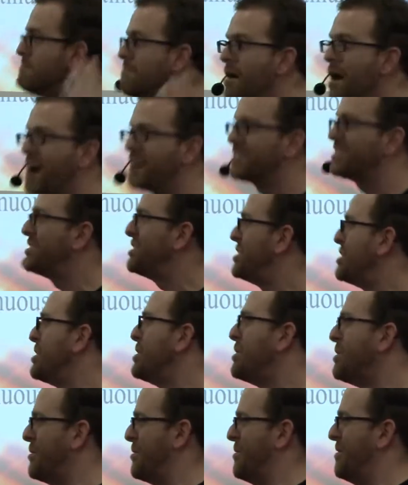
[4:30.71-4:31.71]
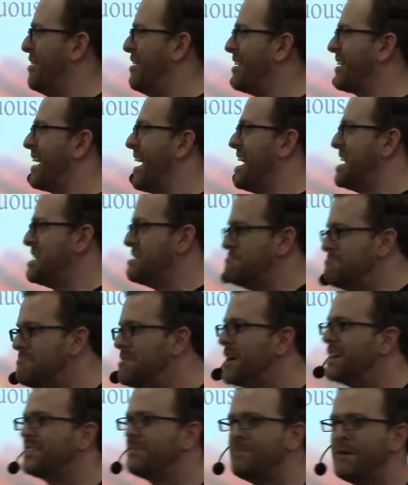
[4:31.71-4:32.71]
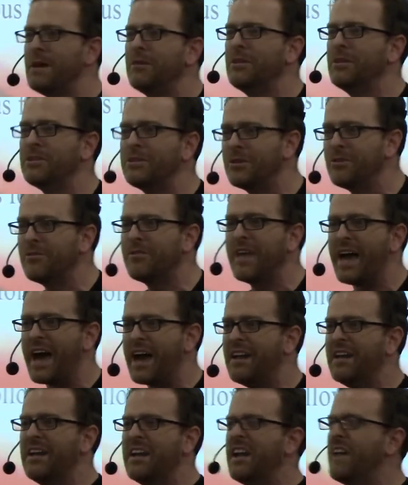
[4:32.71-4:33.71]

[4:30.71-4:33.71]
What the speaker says: must do, okay? You must be able to do that.